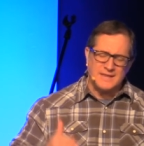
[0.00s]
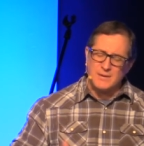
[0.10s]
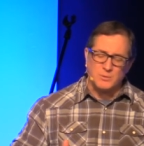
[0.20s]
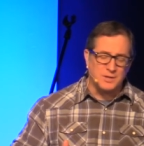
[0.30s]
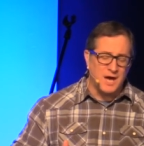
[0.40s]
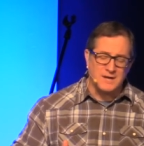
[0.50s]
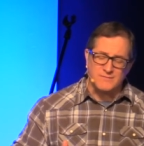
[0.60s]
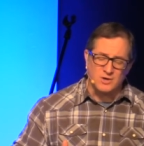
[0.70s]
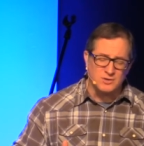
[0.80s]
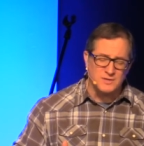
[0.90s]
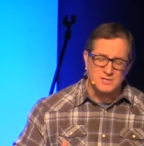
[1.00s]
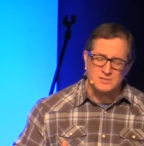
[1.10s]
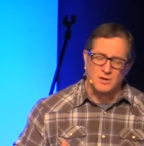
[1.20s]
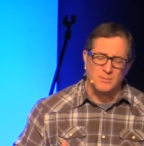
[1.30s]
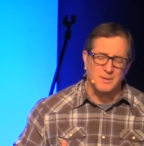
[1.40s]
they would not have heard this
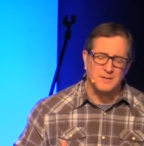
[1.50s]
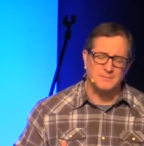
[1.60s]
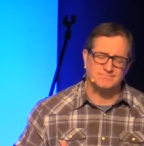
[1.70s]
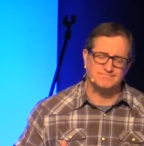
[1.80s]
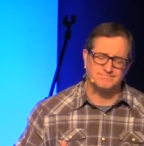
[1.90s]
sermon.